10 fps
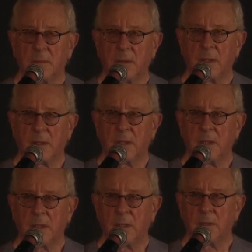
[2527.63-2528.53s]
think of the
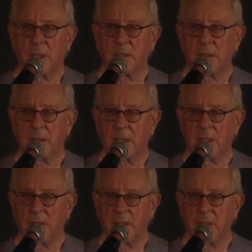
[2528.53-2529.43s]
year
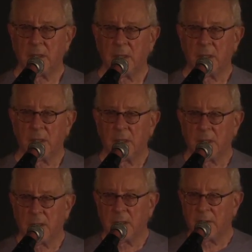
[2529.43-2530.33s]

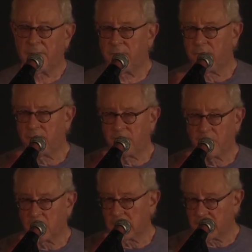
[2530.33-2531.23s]
1994
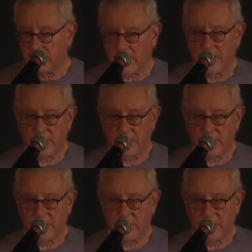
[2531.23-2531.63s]
or 5,